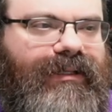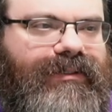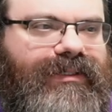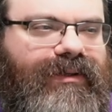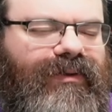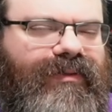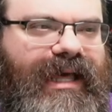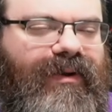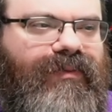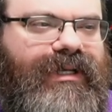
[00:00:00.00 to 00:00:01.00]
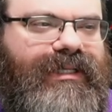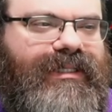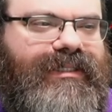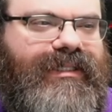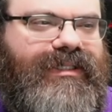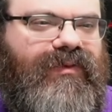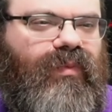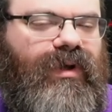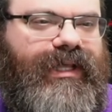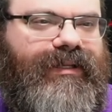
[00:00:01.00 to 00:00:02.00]
So that was this
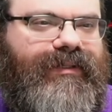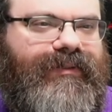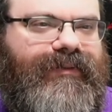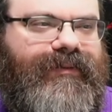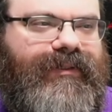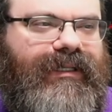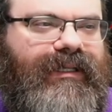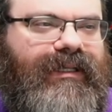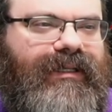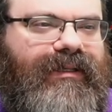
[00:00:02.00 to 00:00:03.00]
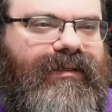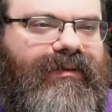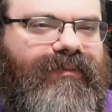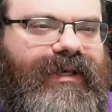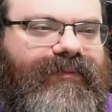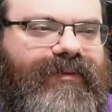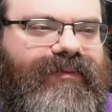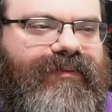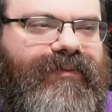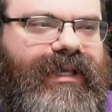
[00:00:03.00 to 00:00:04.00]
one. We have the
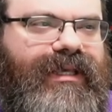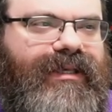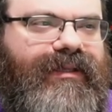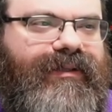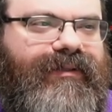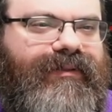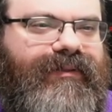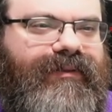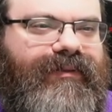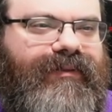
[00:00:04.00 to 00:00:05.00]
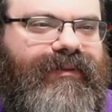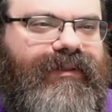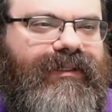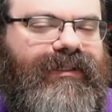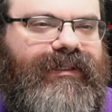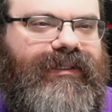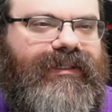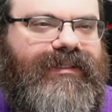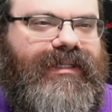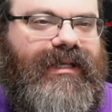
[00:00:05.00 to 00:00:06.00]
three.
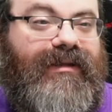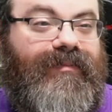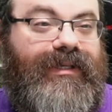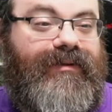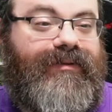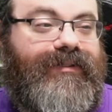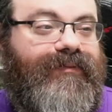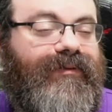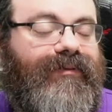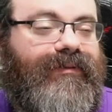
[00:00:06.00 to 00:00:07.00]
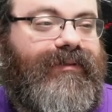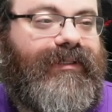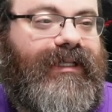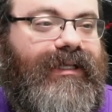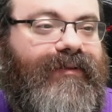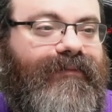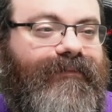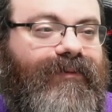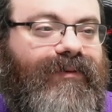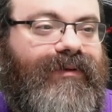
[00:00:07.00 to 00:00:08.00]
Does not appear useful. Uh, the
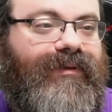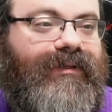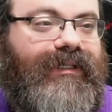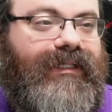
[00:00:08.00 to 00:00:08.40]
four.